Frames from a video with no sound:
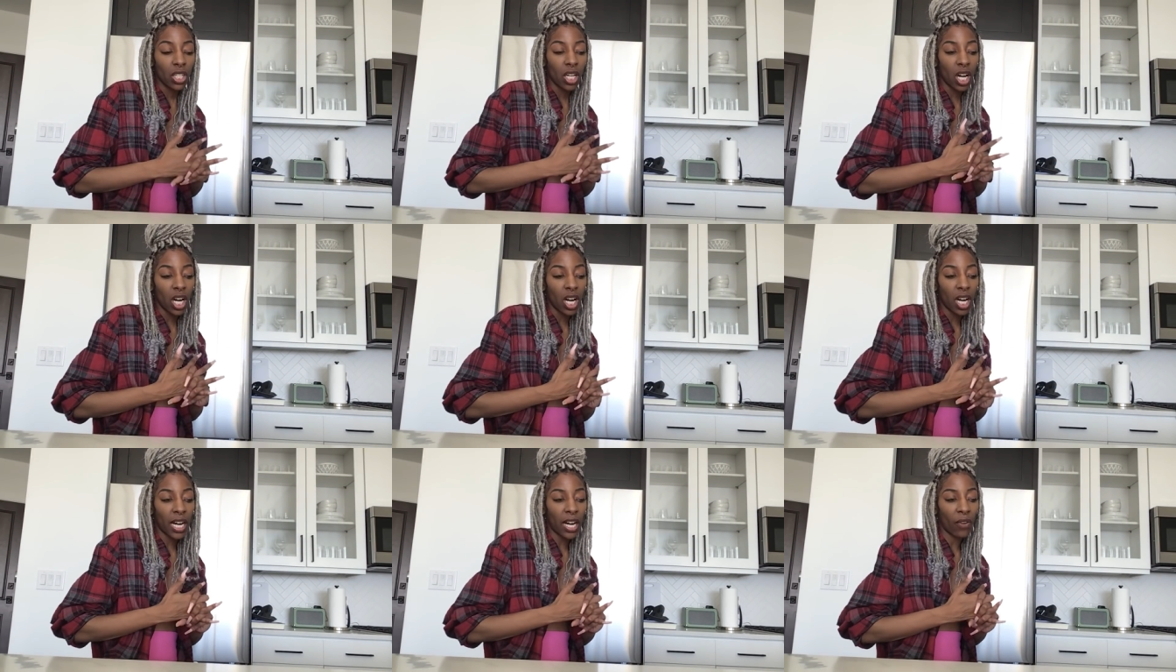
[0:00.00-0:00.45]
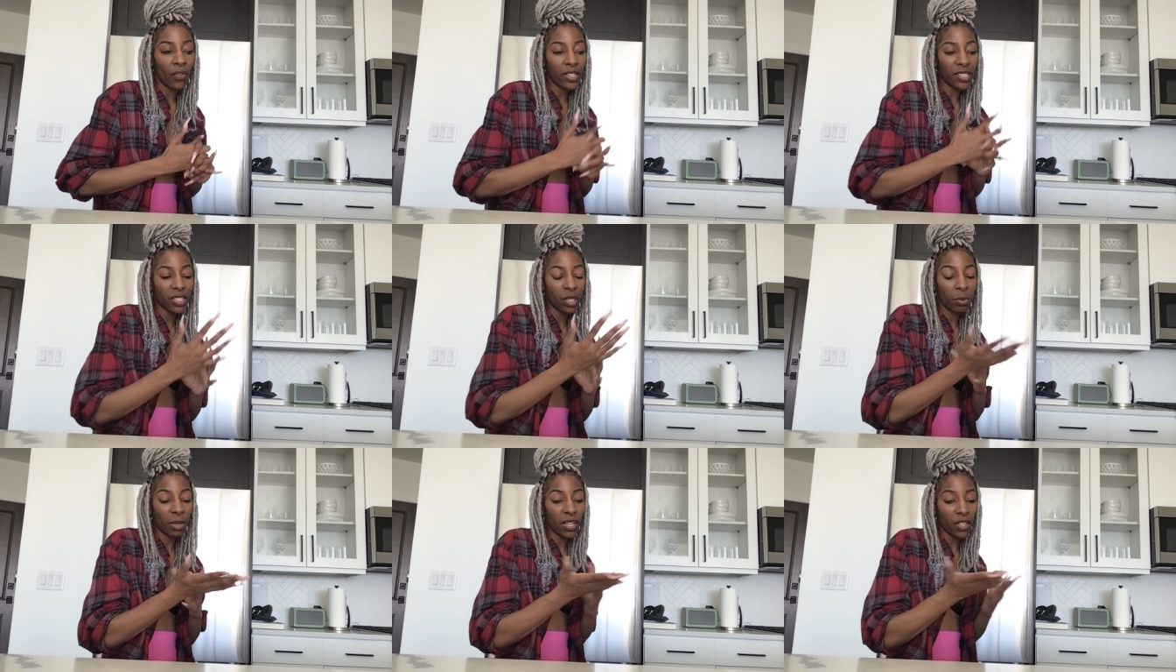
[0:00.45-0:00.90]
All right, or this
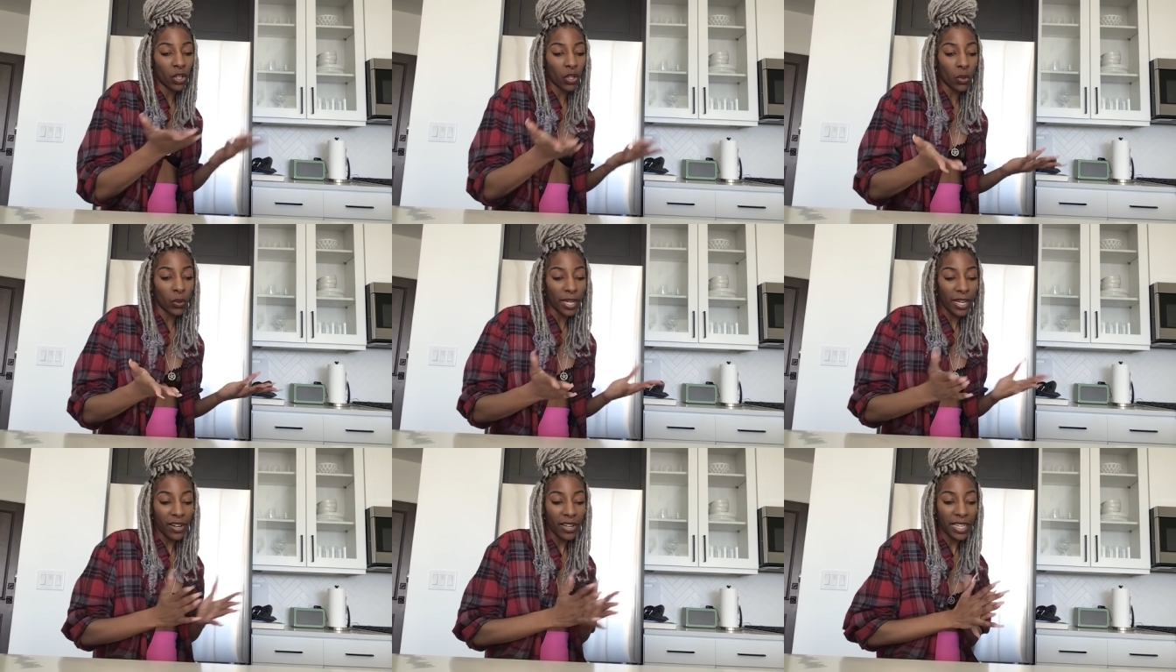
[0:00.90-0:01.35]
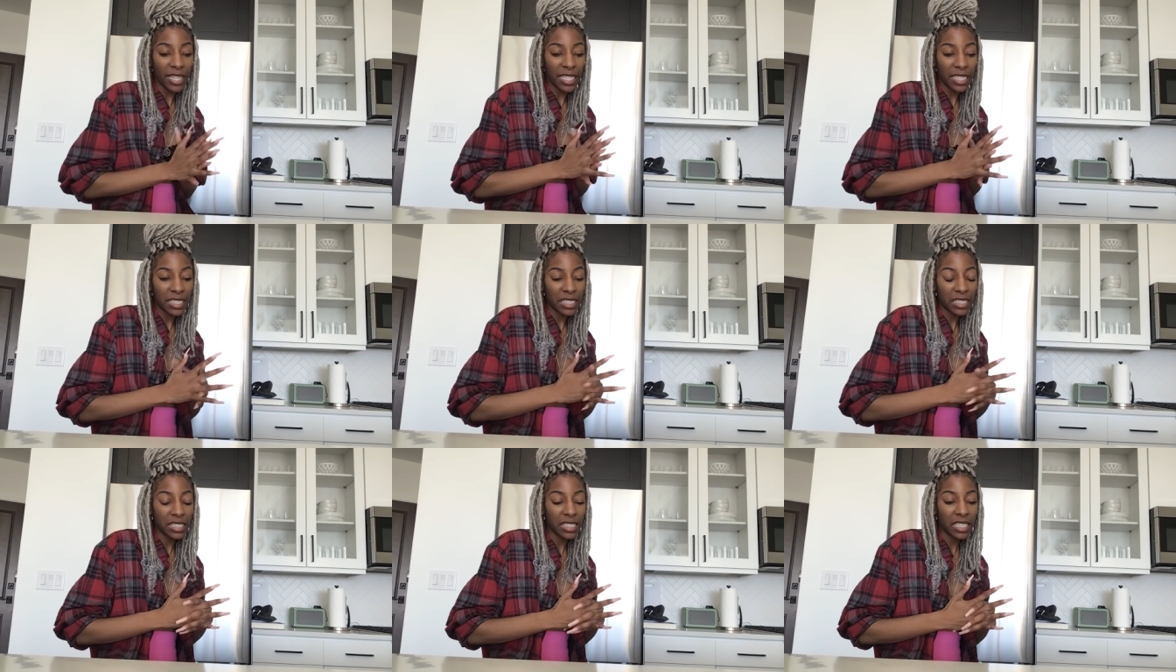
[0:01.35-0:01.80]
could be an
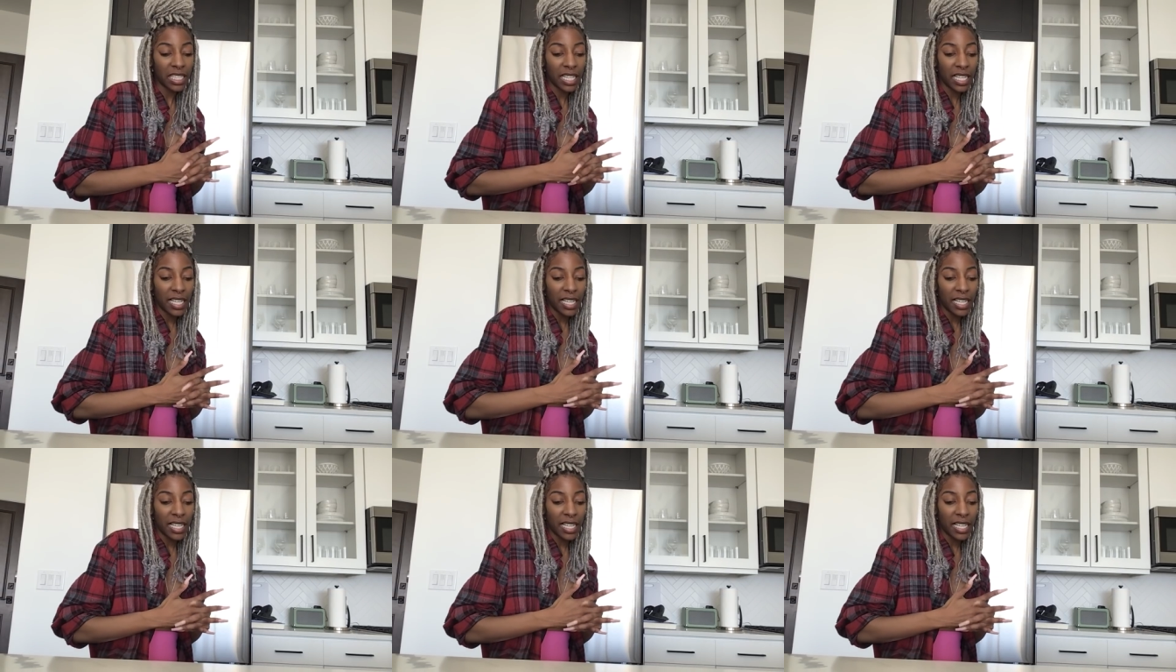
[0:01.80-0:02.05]
Aquarian.